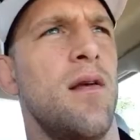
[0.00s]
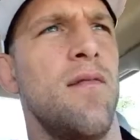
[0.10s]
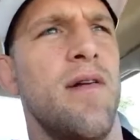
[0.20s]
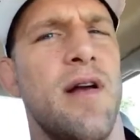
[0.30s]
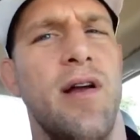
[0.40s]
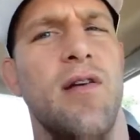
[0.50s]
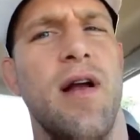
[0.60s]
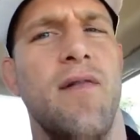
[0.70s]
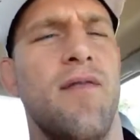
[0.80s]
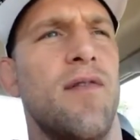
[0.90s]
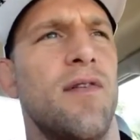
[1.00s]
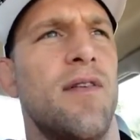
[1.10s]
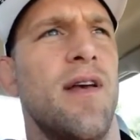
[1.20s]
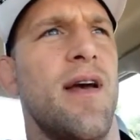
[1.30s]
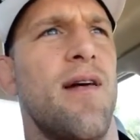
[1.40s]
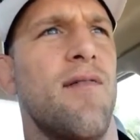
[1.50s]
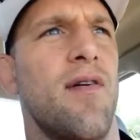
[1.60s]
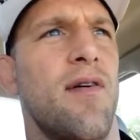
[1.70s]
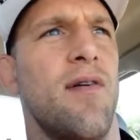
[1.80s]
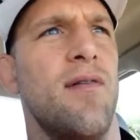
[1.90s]
very grateful to have
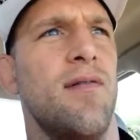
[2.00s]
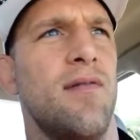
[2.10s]
a